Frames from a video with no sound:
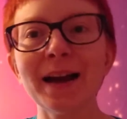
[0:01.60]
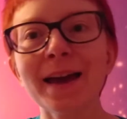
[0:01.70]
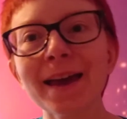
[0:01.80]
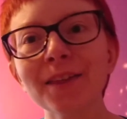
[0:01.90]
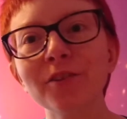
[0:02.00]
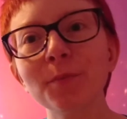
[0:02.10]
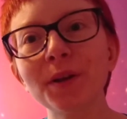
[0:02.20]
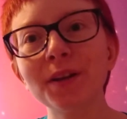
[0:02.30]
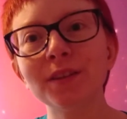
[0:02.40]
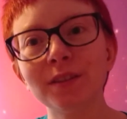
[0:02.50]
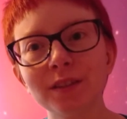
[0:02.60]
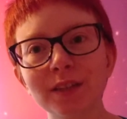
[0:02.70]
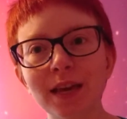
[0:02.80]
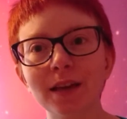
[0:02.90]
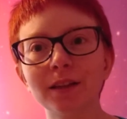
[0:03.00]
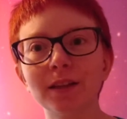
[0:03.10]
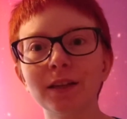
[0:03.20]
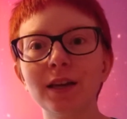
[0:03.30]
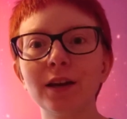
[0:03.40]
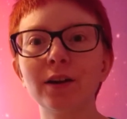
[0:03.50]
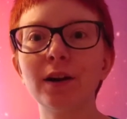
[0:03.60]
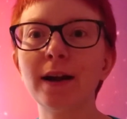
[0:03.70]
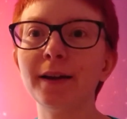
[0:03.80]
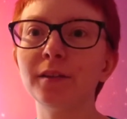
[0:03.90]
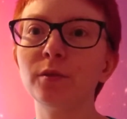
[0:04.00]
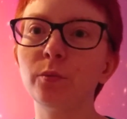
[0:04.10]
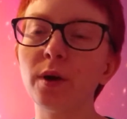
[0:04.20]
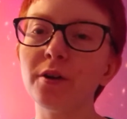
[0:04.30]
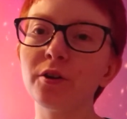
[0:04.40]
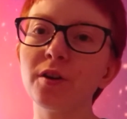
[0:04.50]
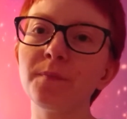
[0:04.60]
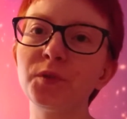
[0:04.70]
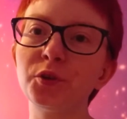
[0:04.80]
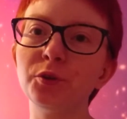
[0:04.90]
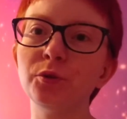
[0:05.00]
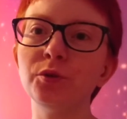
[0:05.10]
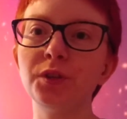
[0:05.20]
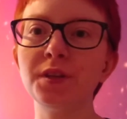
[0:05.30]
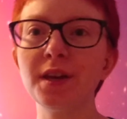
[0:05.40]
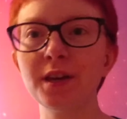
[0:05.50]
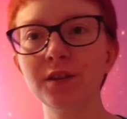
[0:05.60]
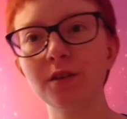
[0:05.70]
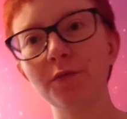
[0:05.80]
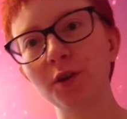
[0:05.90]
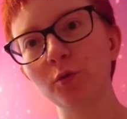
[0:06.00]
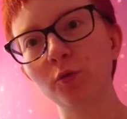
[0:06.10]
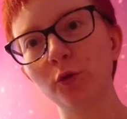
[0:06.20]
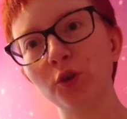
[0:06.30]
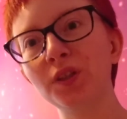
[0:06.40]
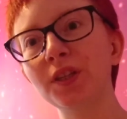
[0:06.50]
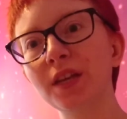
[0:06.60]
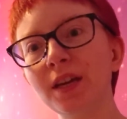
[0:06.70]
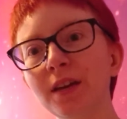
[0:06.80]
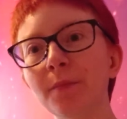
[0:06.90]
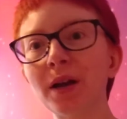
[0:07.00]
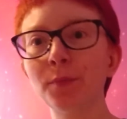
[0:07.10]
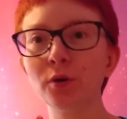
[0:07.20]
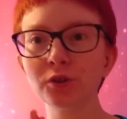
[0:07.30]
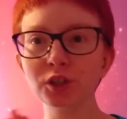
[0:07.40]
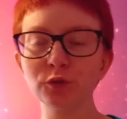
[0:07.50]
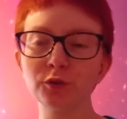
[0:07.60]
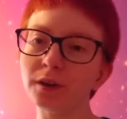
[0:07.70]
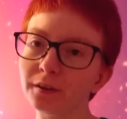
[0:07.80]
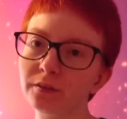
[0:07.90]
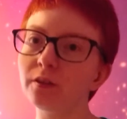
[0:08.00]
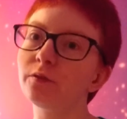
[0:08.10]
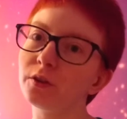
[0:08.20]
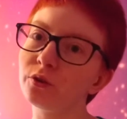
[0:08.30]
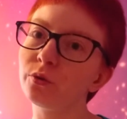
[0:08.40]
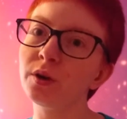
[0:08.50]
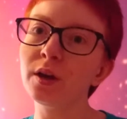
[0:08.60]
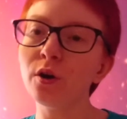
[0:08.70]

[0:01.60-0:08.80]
Hey everybody, this is Caitlin here and welcome to today's video for you today. My apologies for yesterday's video.